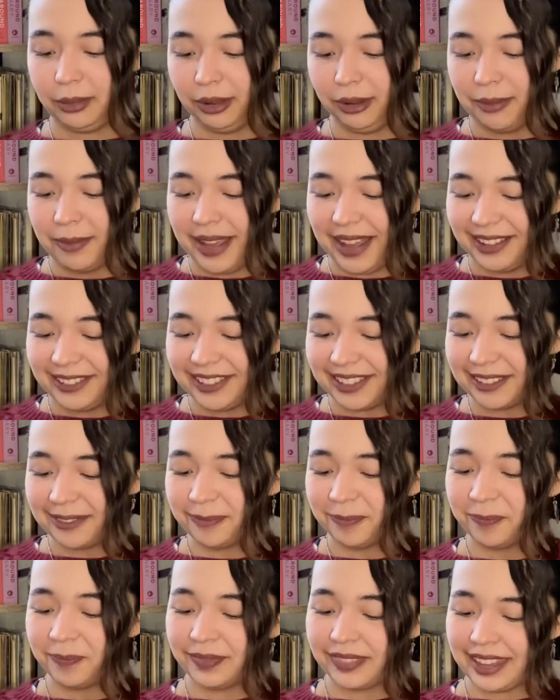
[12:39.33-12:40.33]
amount.
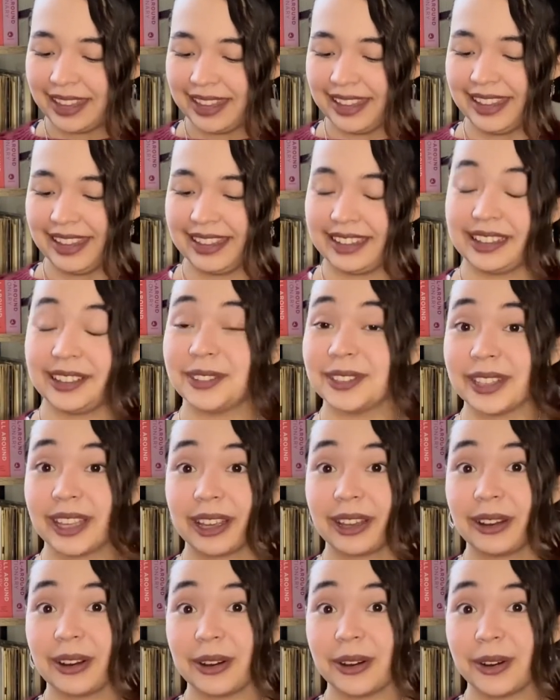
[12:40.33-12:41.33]
And I was
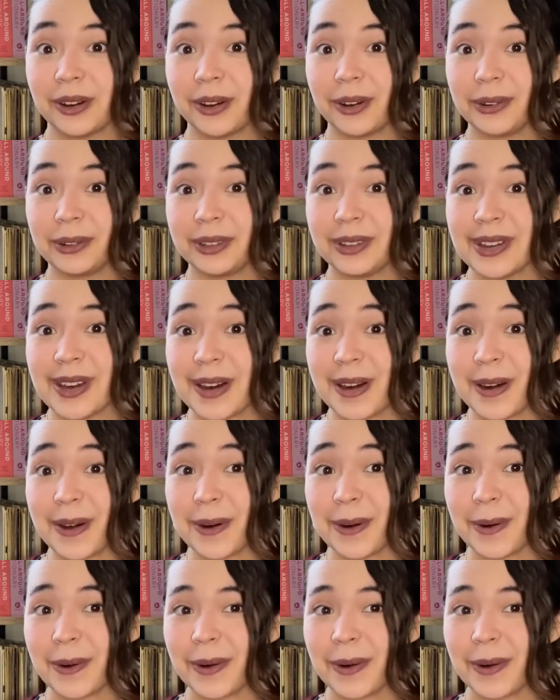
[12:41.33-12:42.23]
like, oh no.